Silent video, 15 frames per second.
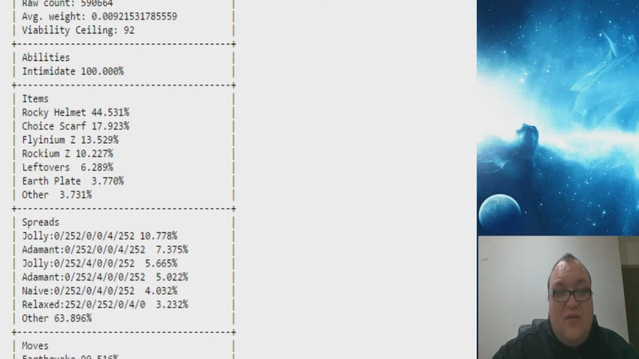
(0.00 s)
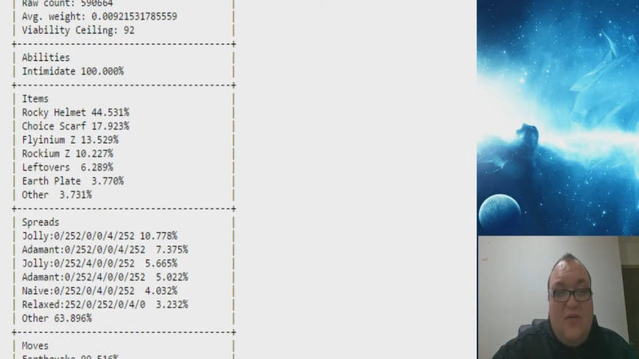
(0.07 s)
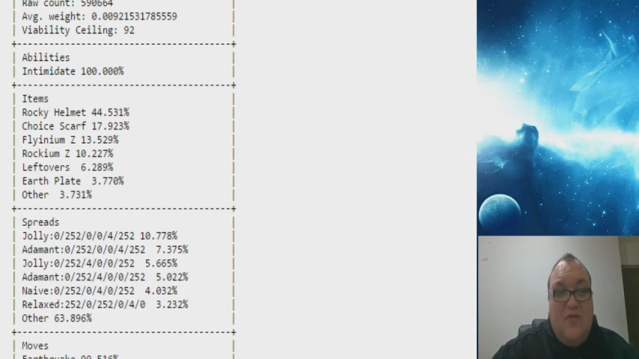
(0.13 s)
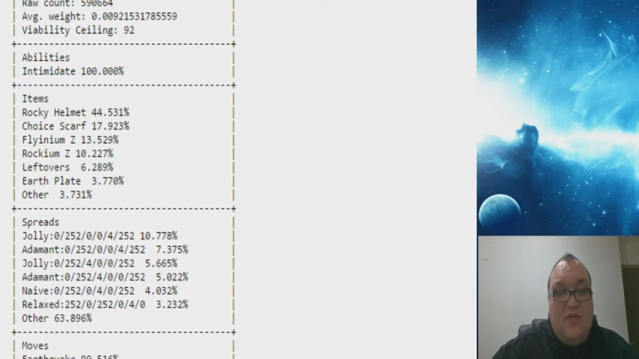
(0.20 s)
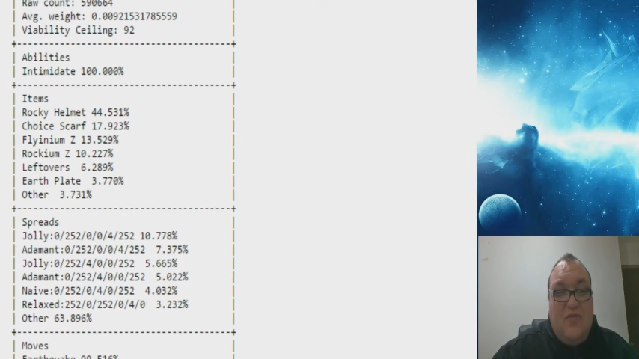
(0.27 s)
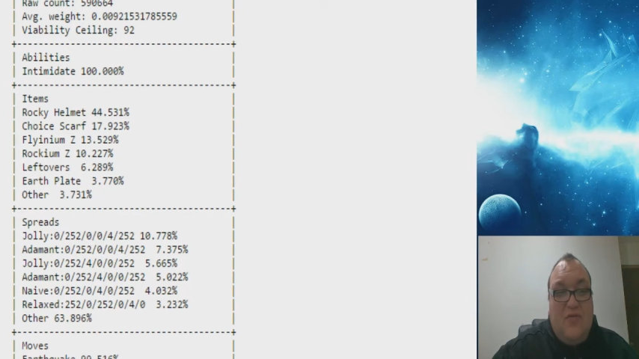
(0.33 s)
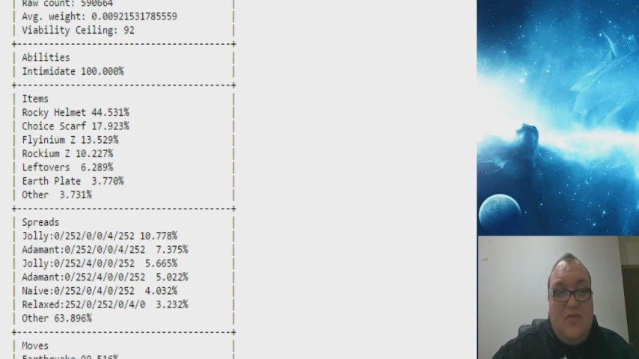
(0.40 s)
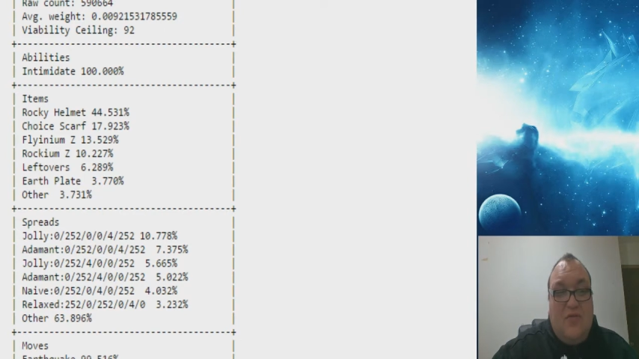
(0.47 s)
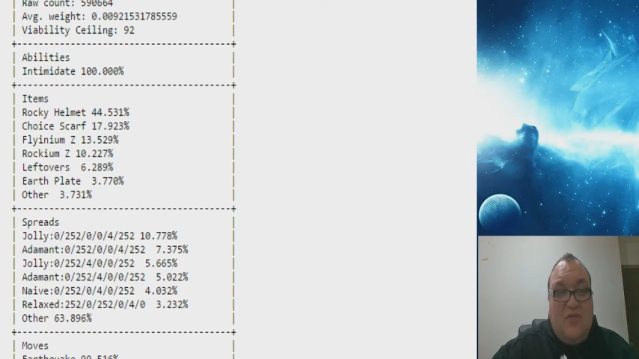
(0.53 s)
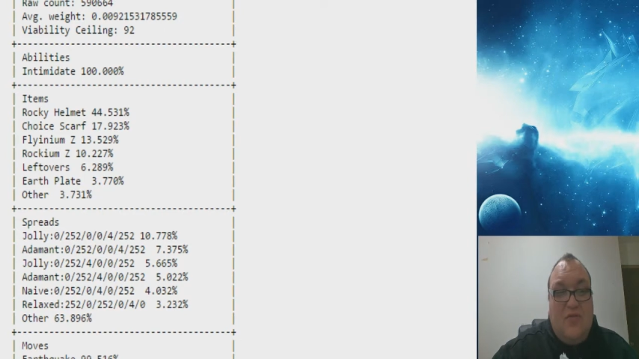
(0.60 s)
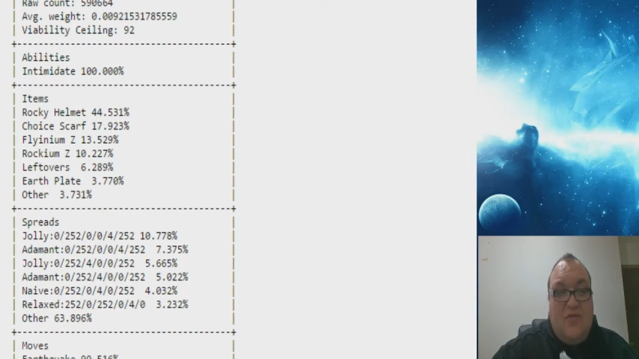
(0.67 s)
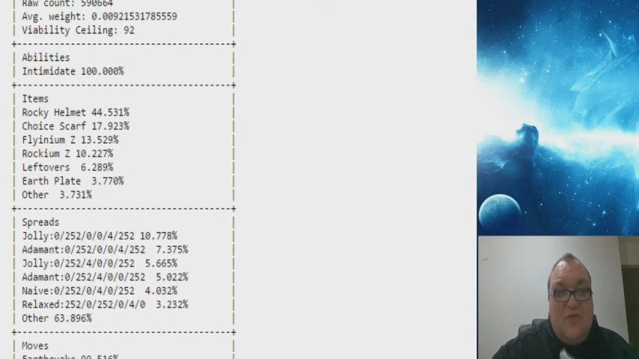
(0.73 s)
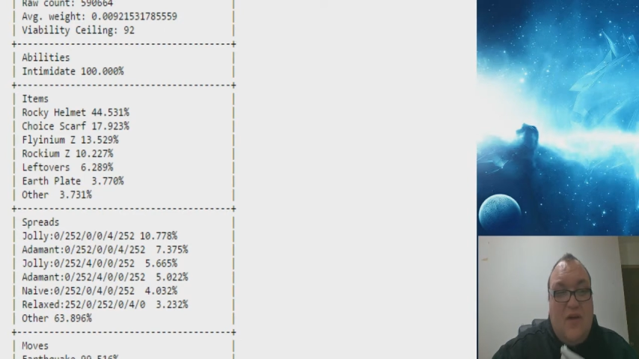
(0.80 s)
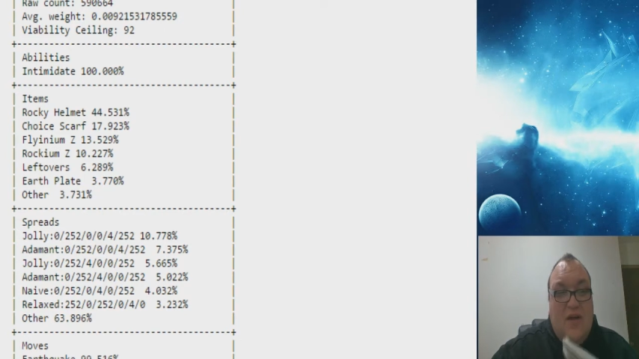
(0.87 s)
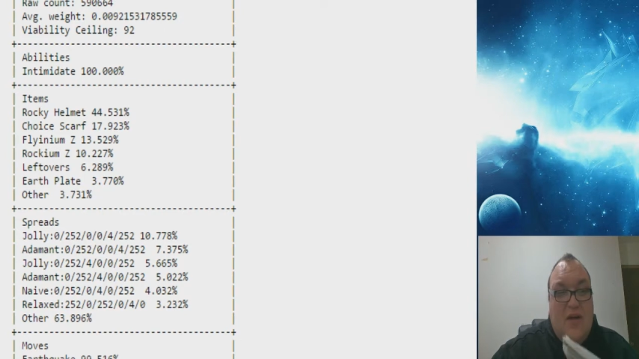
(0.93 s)

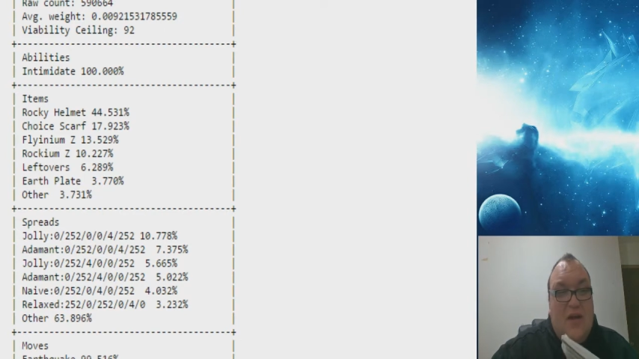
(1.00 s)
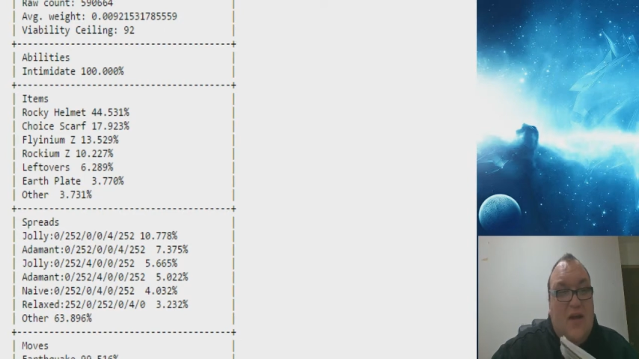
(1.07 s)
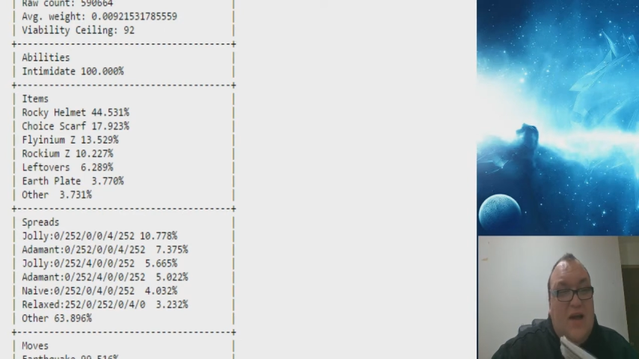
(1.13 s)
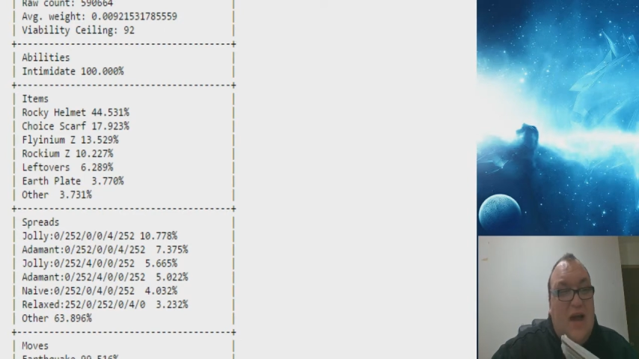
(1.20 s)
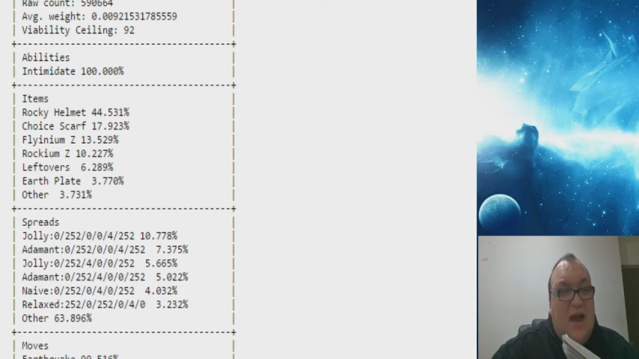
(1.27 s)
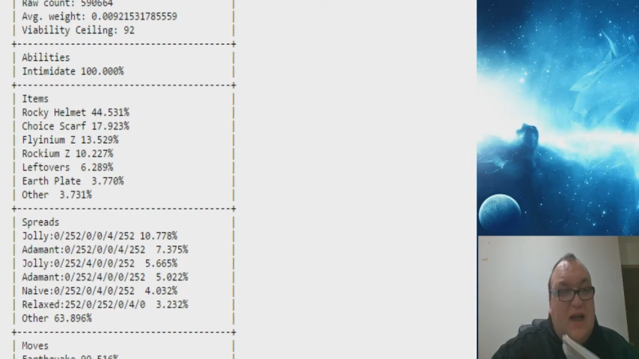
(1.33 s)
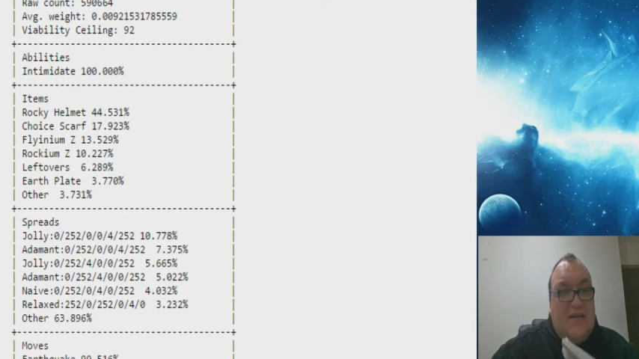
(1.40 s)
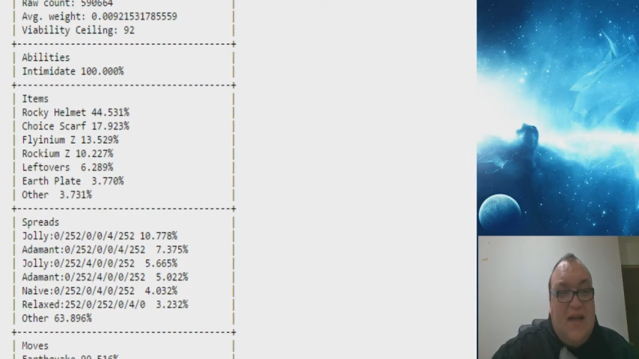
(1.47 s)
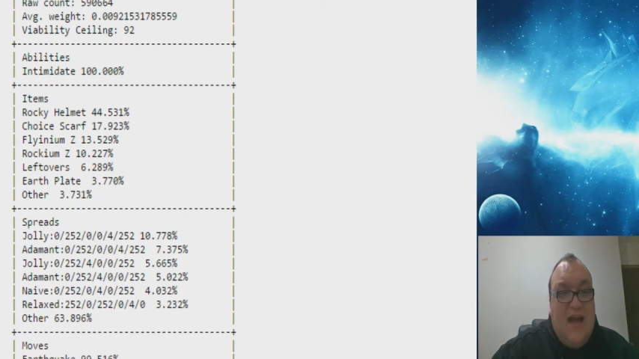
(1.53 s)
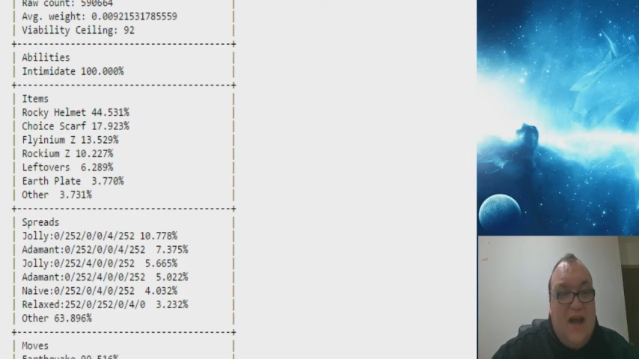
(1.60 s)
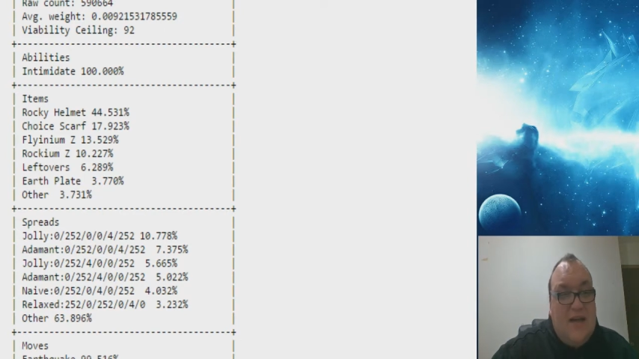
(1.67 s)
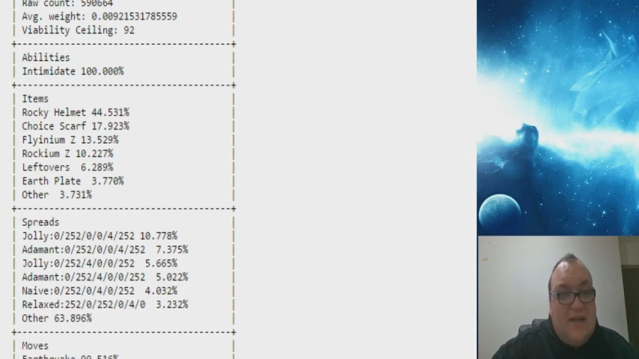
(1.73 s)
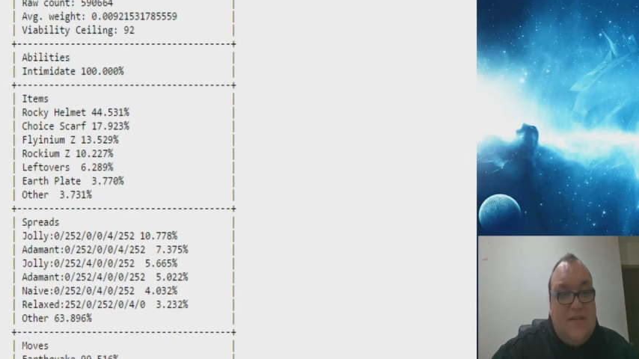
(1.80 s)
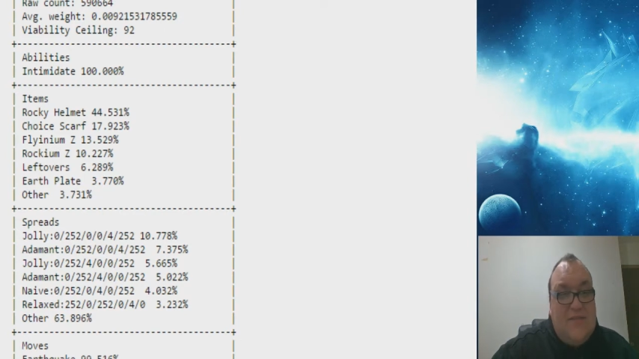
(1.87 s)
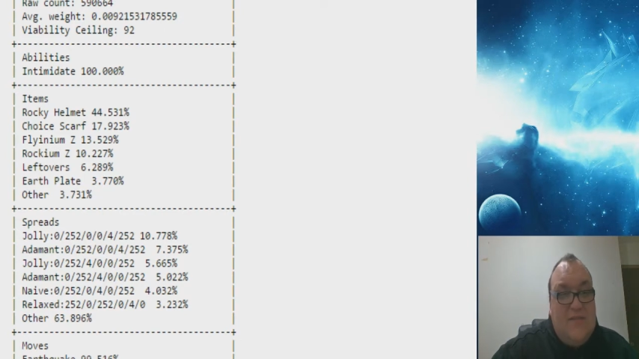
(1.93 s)
or
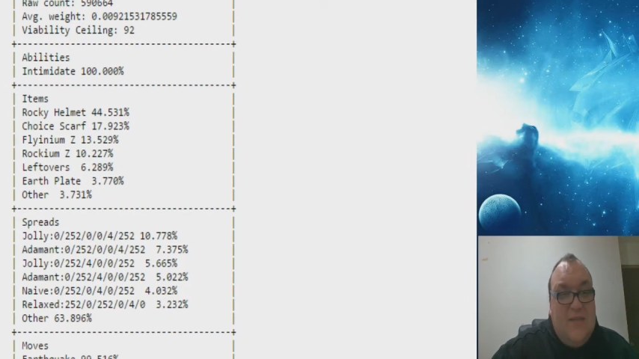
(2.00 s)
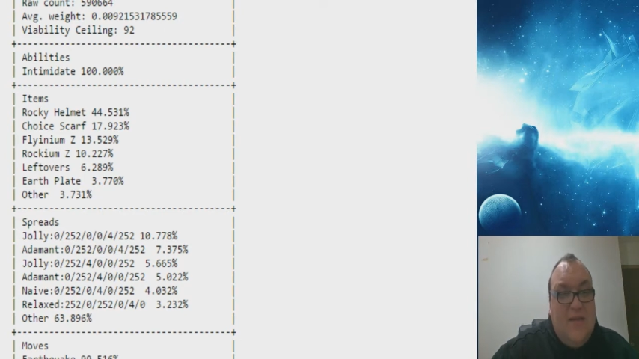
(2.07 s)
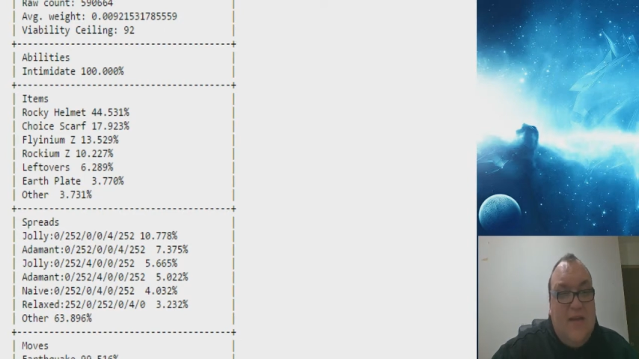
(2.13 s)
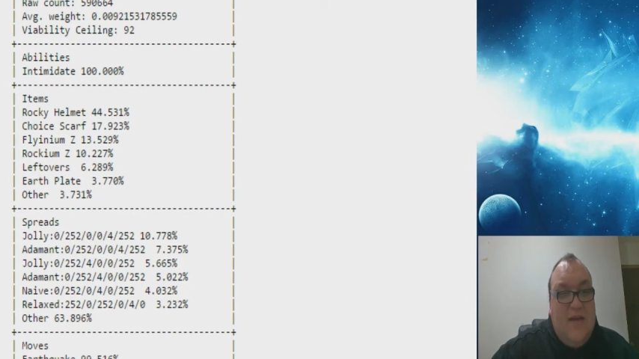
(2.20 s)
attack and speed.